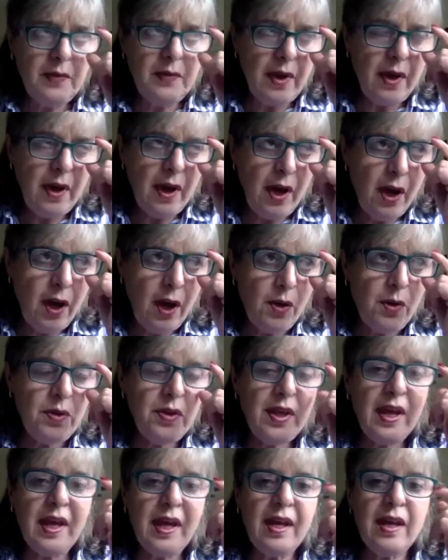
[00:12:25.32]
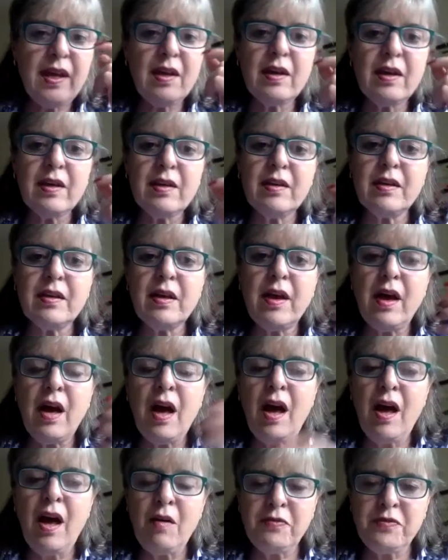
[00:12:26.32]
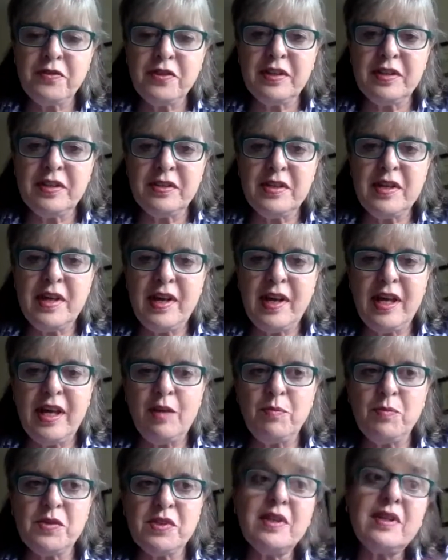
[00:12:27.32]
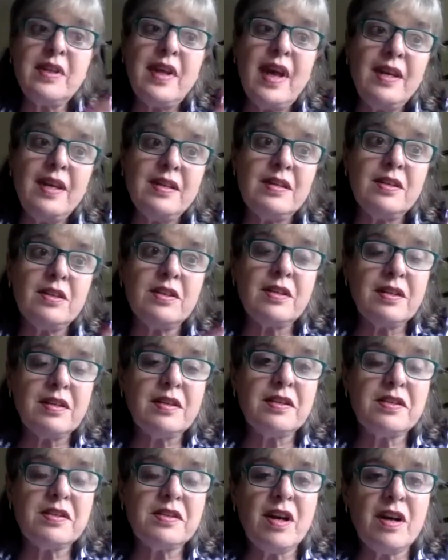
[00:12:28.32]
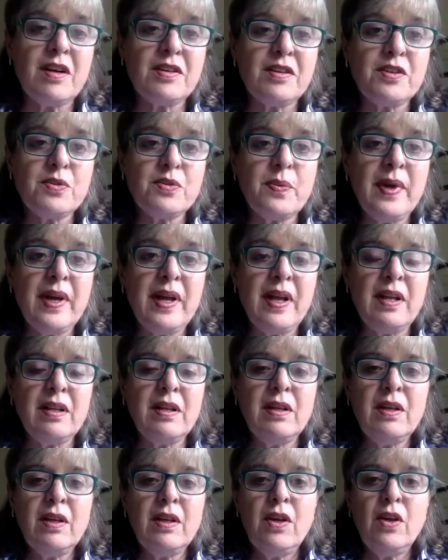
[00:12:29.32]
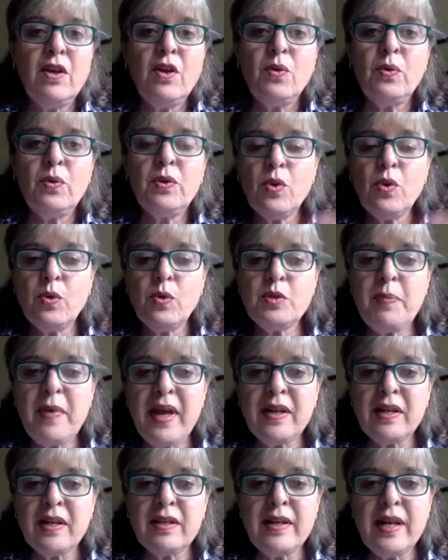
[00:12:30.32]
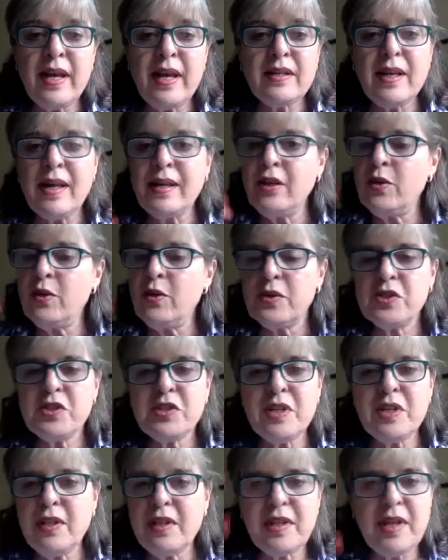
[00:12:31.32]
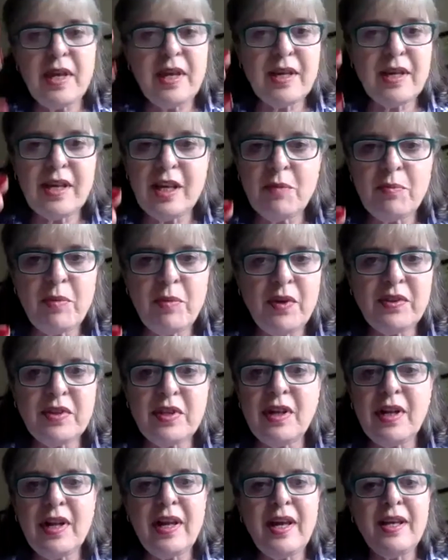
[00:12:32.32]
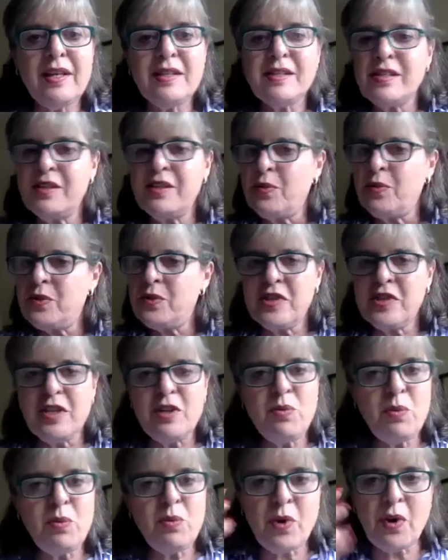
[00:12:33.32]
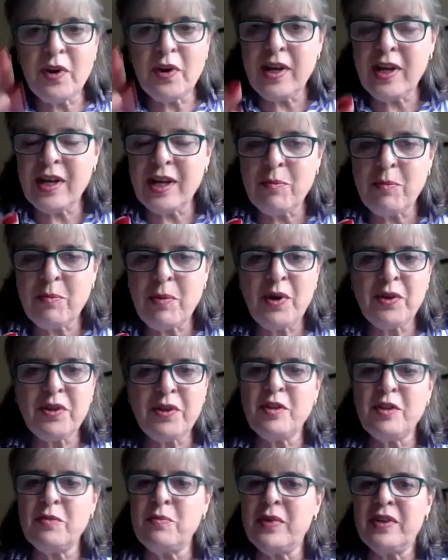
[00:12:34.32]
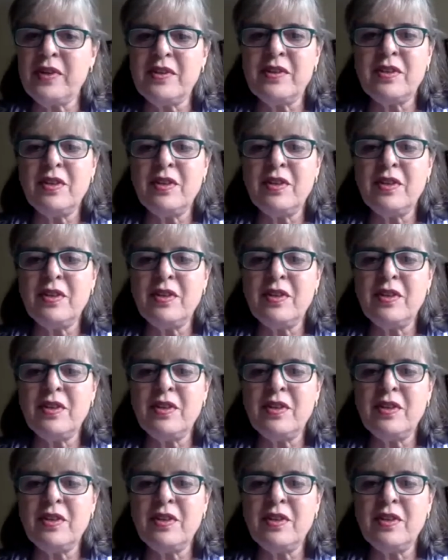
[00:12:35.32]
how they oftentimes, and I did it at the start as well, would go to bed at night and you were still thinking about the clients and you were still worrying about them. And